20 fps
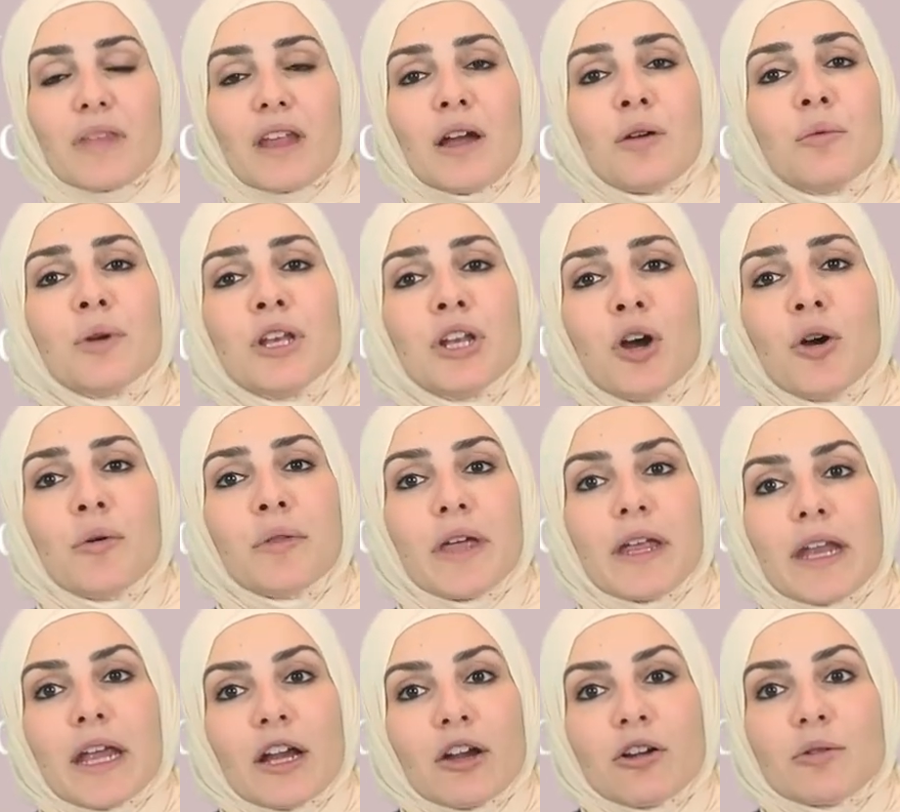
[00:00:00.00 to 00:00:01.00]
And we know
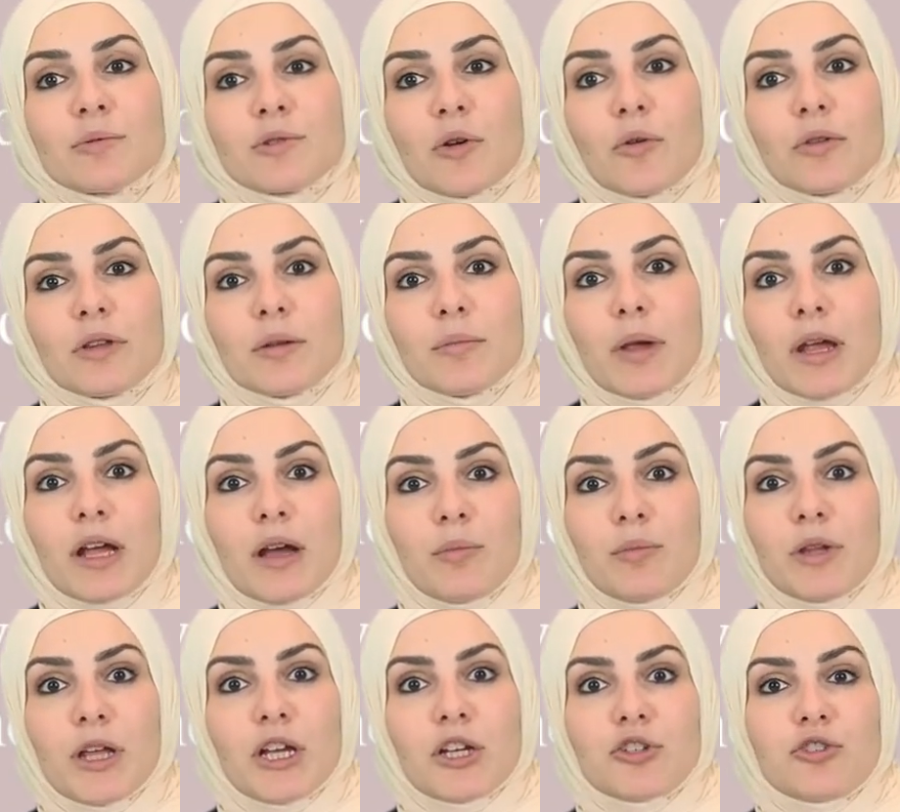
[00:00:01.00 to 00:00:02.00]
that Arabs only make
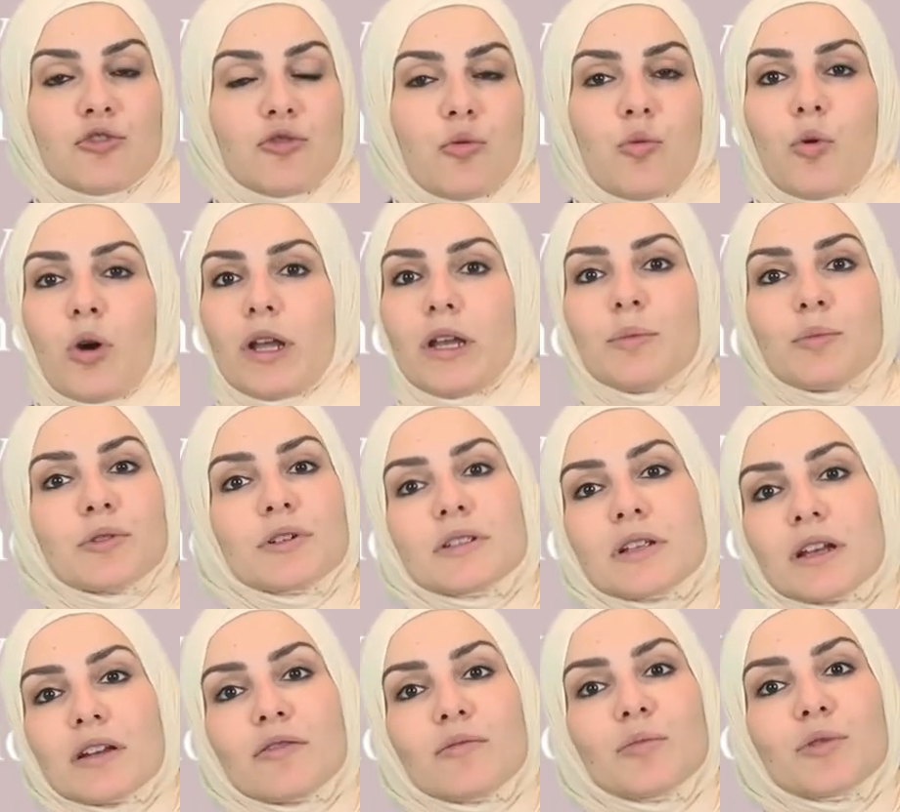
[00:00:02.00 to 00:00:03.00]
up like
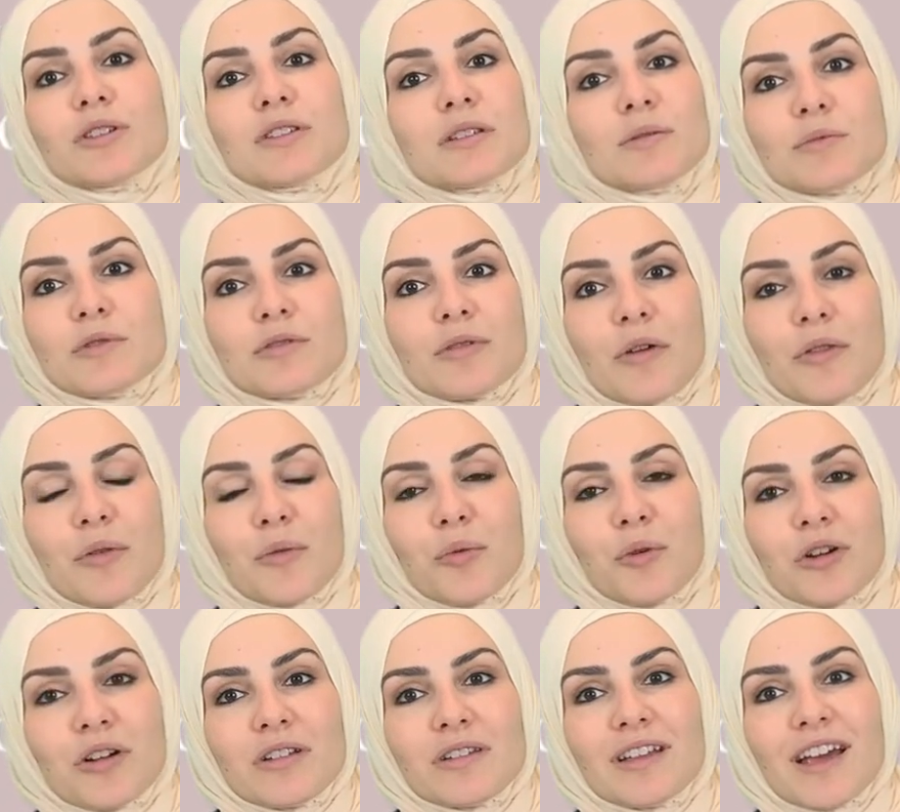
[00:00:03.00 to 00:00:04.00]
20% of Muslims around the
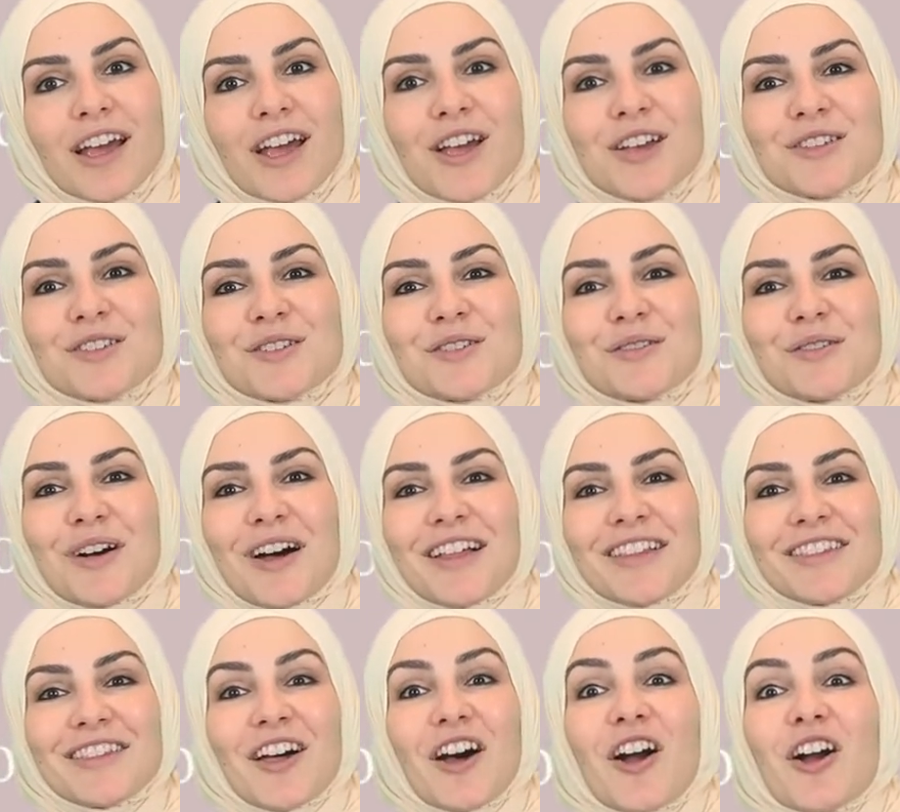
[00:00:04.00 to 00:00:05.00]
world. So a
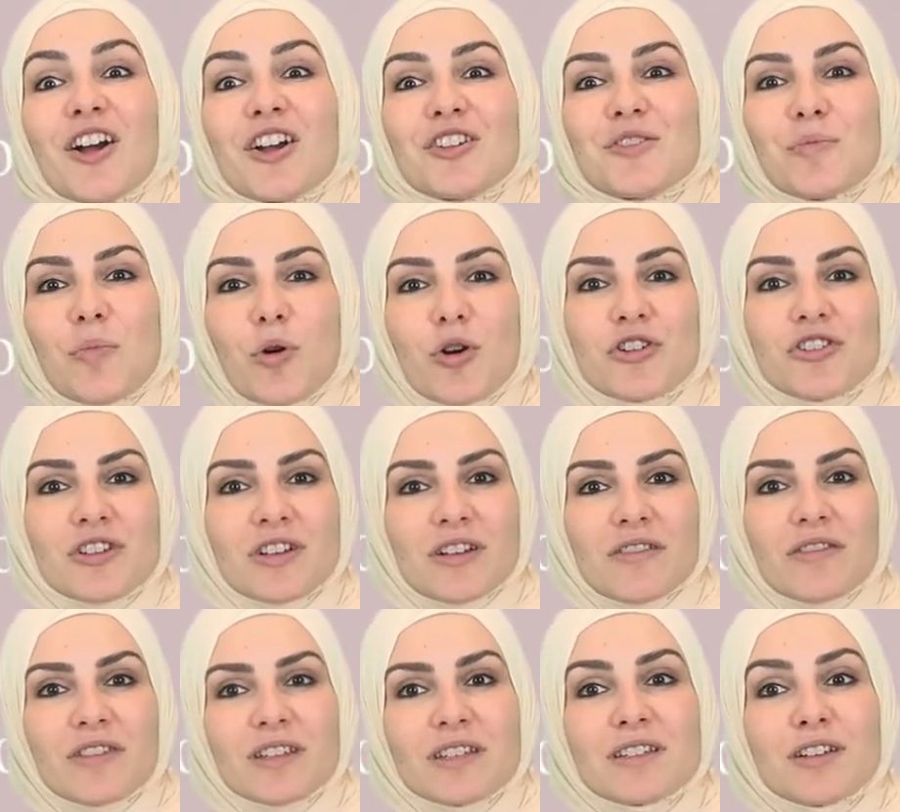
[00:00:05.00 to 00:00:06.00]
large portion
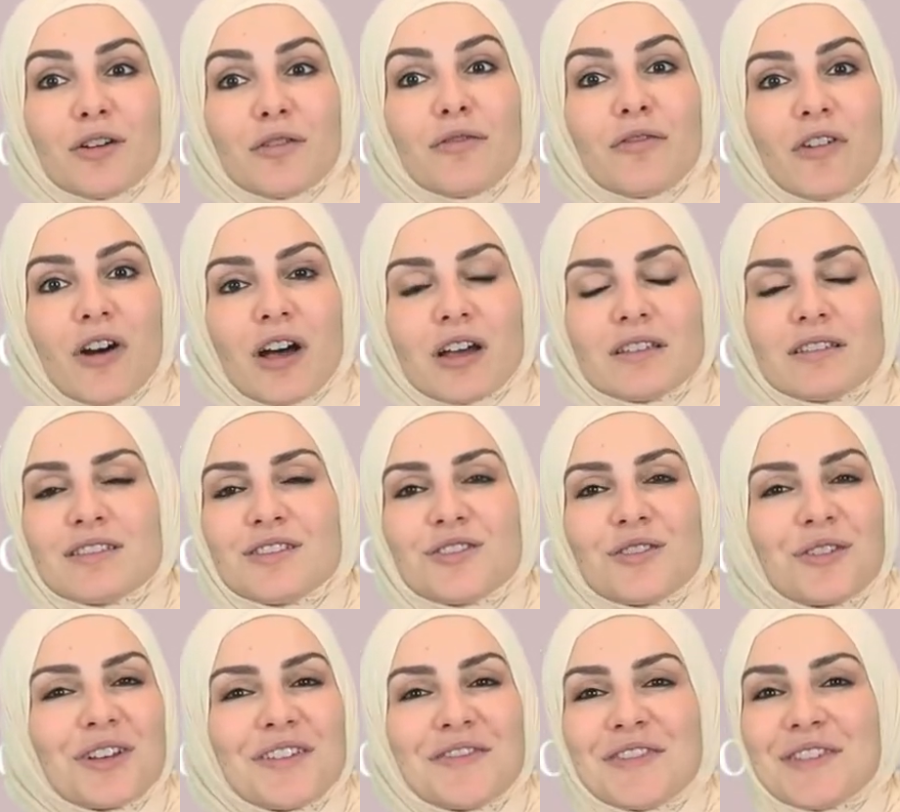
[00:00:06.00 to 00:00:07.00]
of these Hafaz
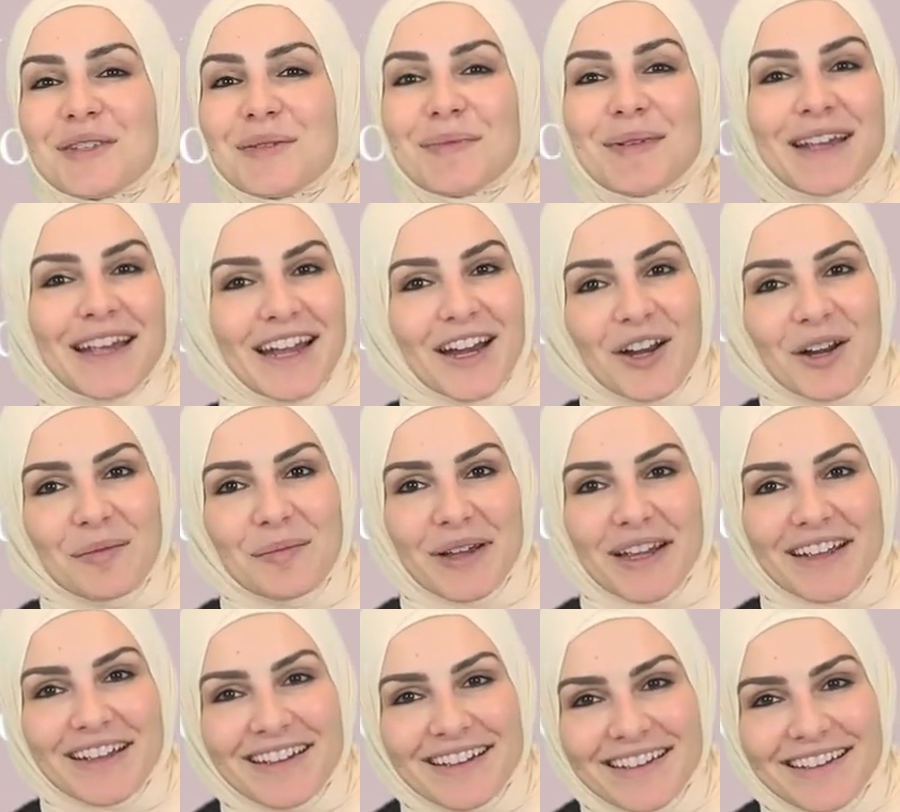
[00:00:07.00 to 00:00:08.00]
don't even speak
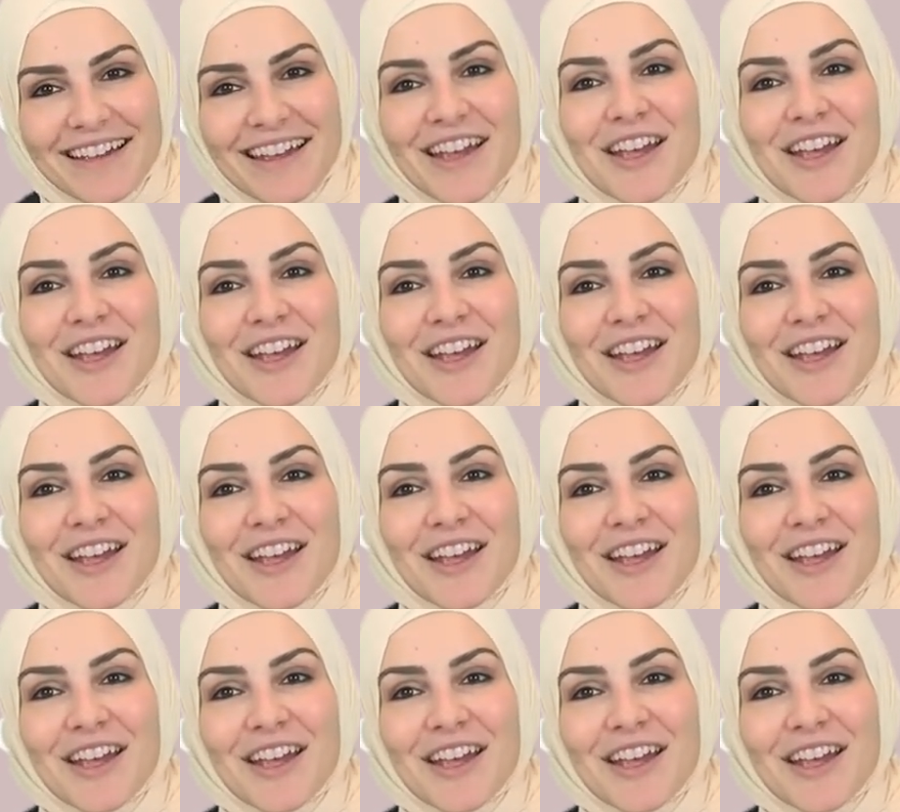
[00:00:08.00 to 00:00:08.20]
Arabic.